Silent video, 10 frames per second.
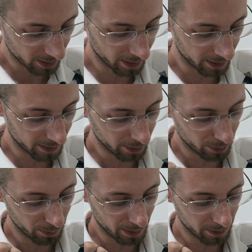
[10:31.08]
slide down
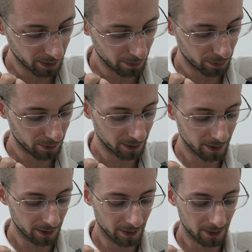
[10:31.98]
to about that point
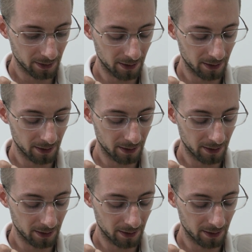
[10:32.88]
there.